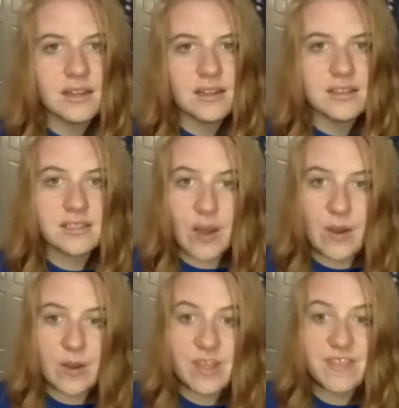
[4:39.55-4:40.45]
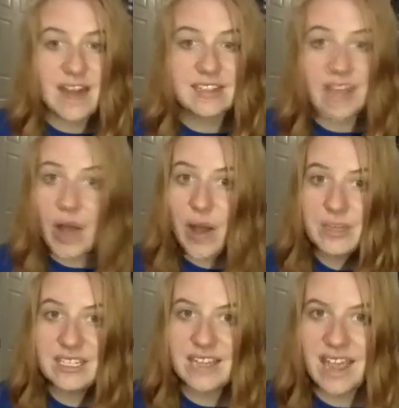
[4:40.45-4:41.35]
So that is how I
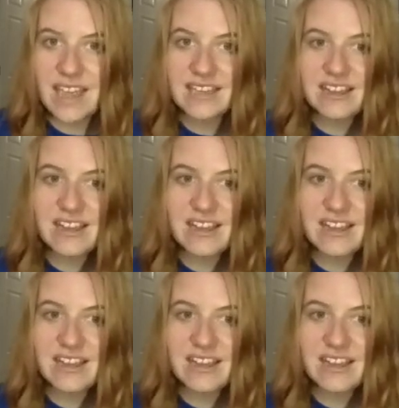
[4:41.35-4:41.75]
would take